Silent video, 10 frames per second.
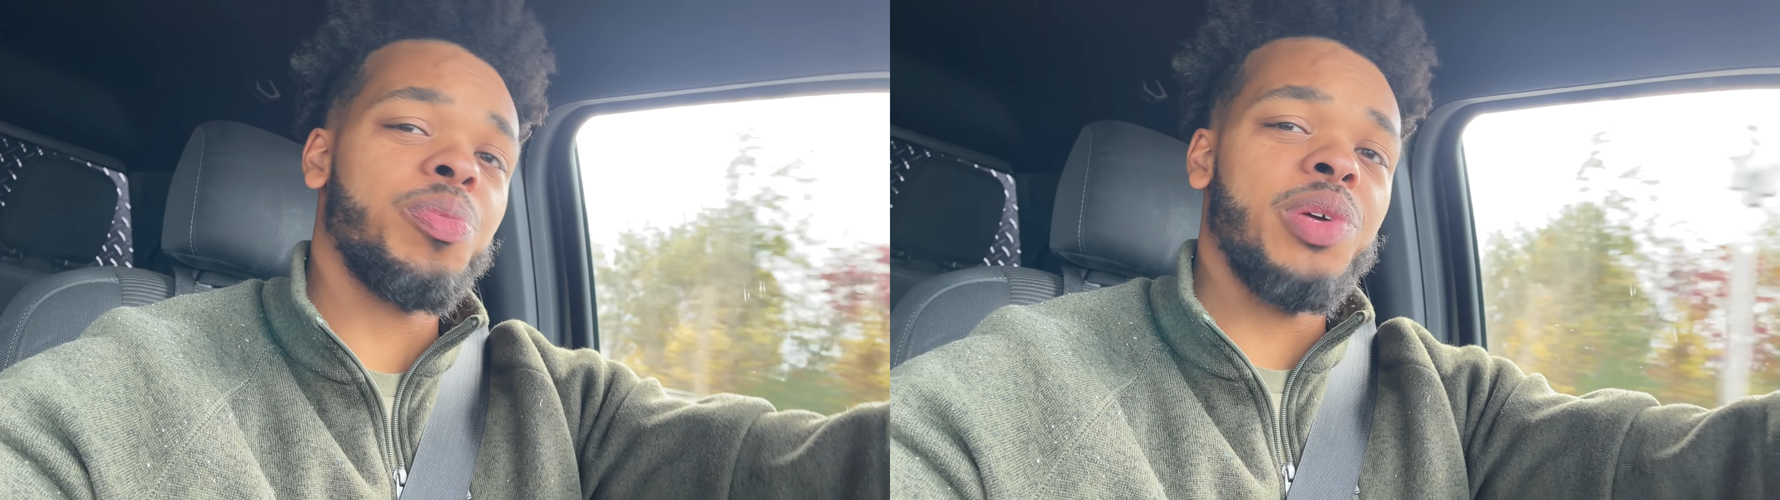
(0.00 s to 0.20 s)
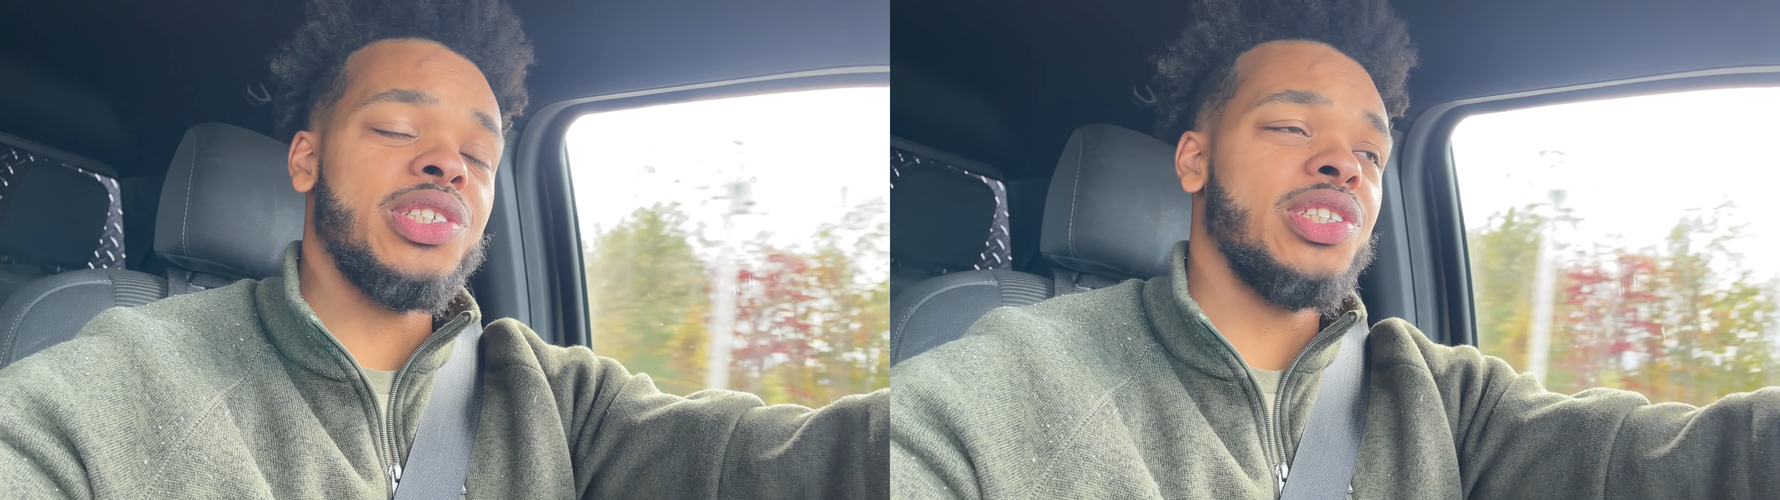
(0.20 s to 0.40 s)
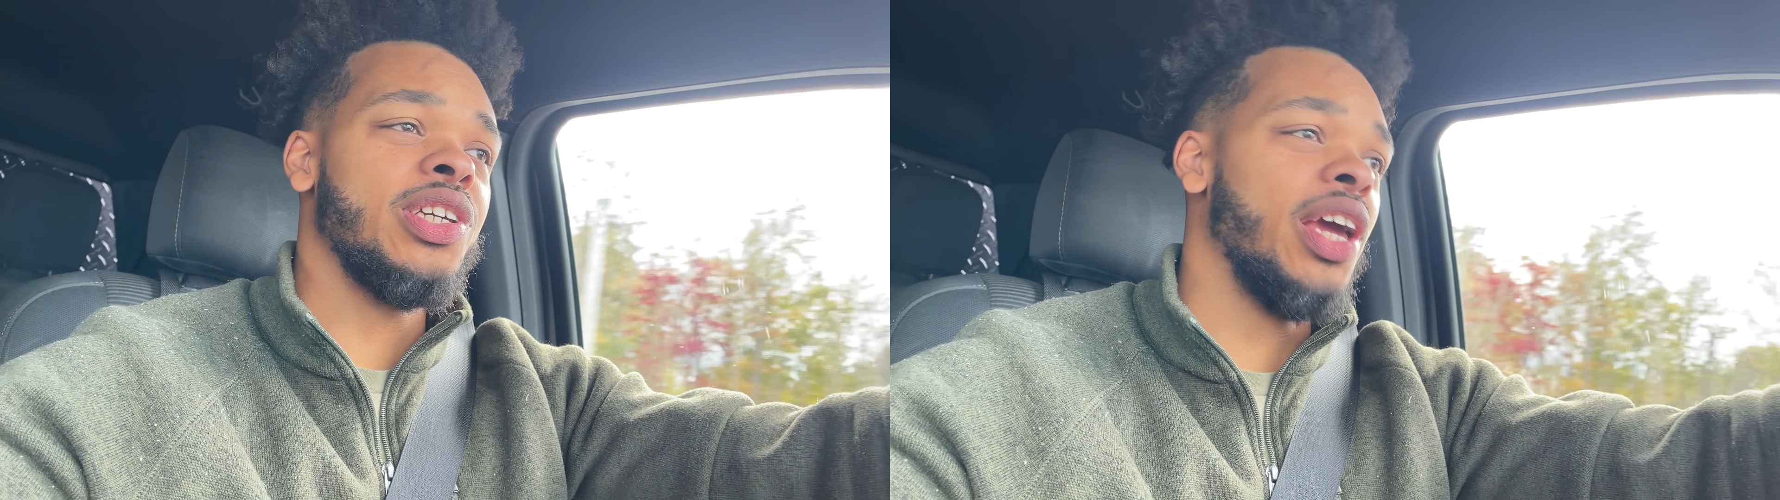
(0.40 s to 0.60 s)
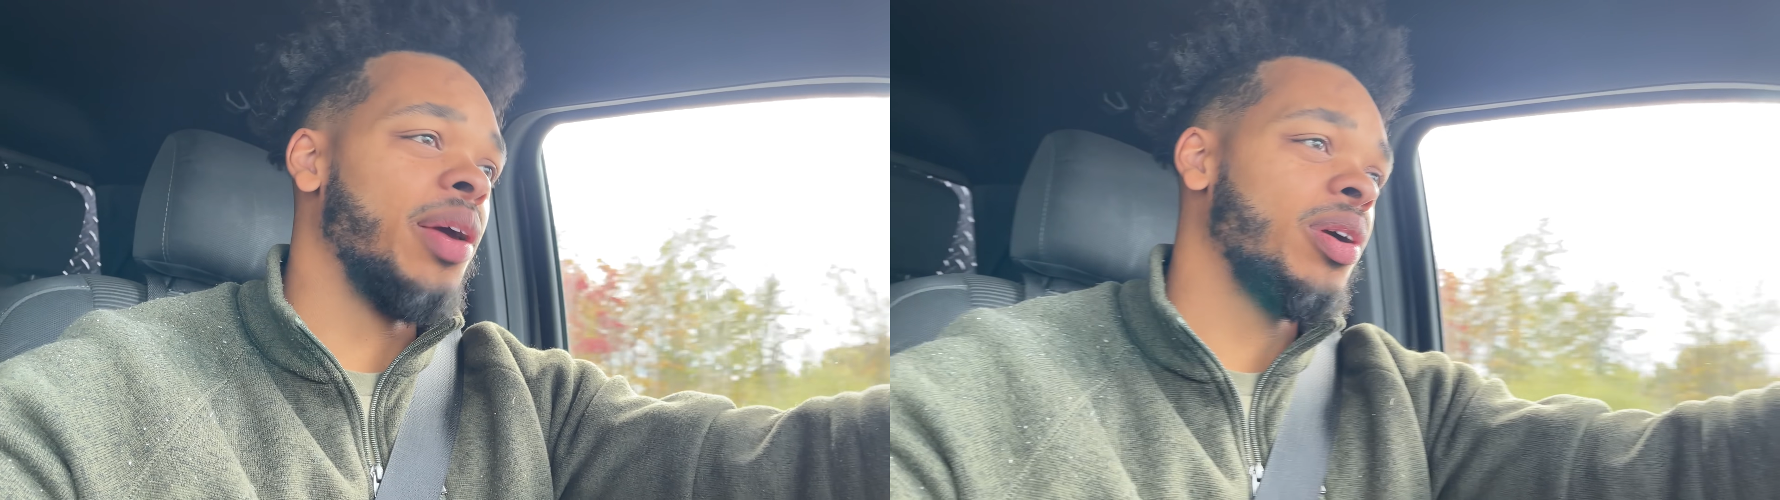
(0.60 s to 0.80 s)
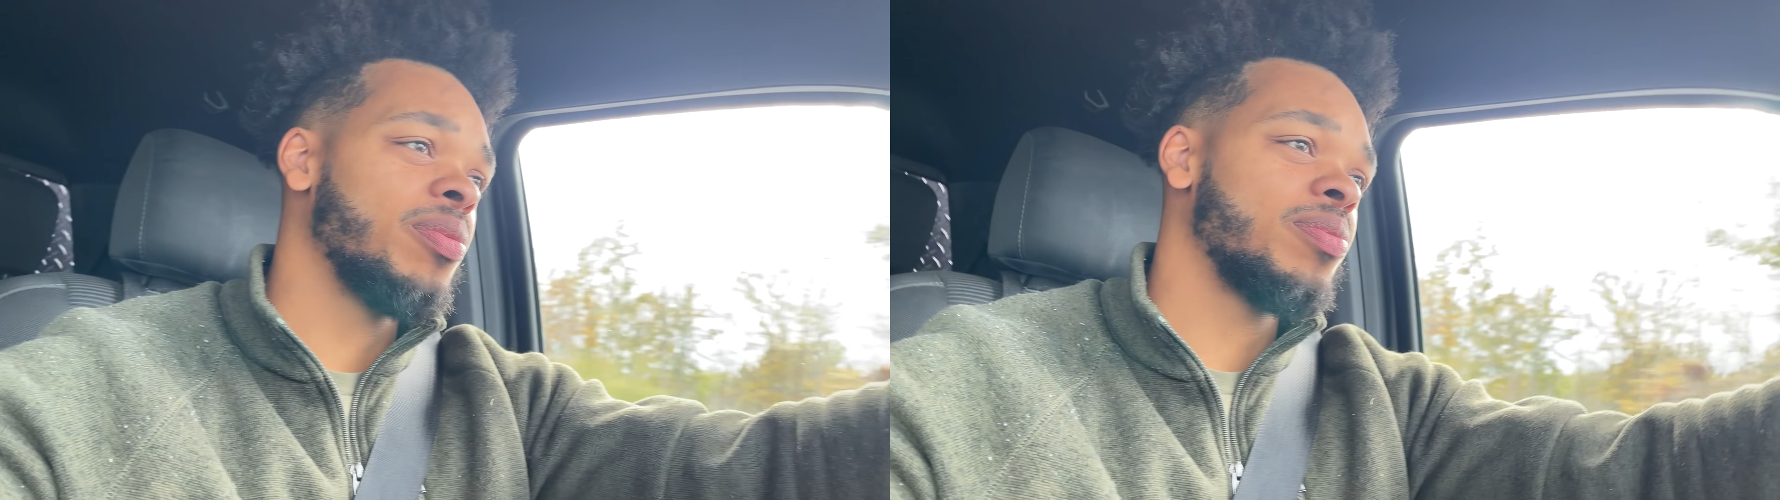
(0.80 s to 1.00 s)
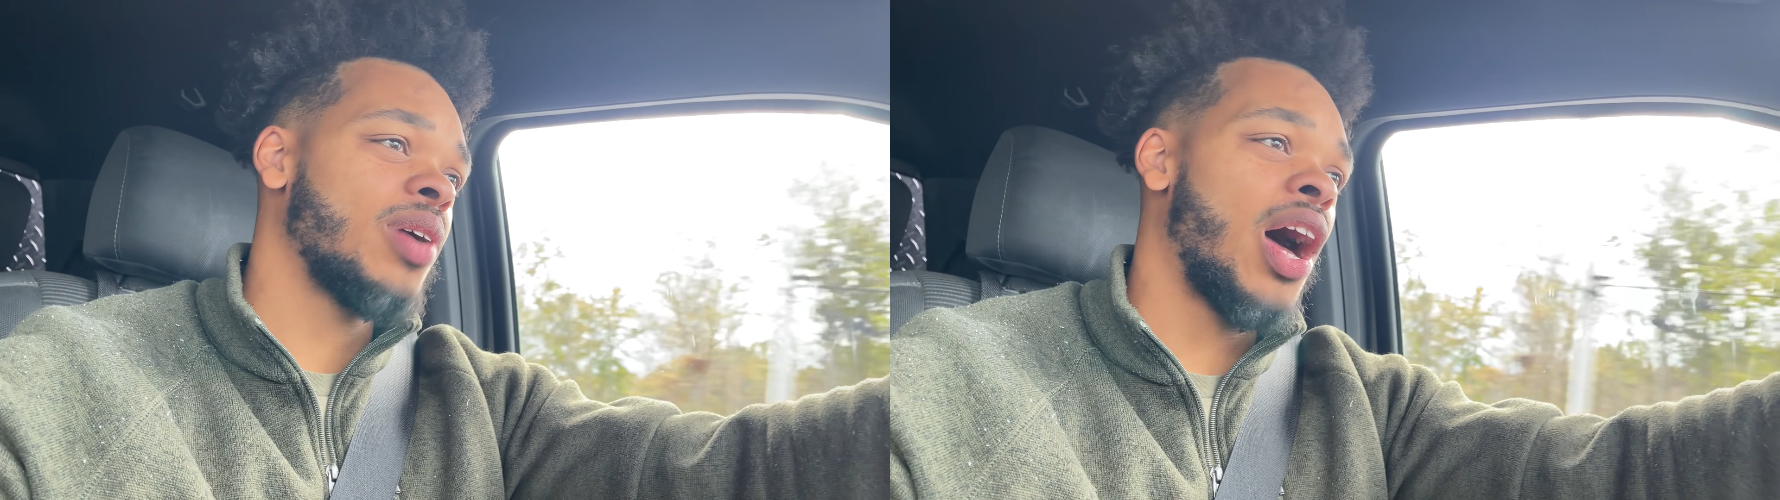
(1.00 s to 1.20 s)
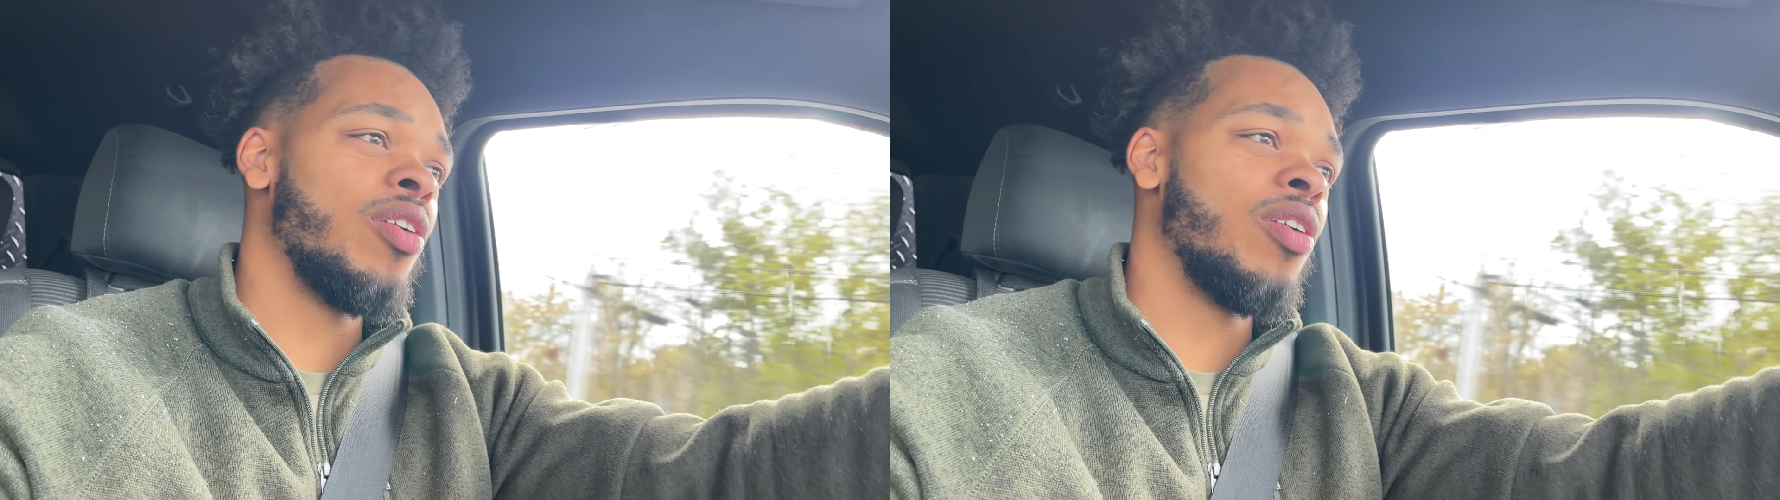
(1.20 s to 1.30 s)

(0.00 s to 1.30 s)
PC gaming.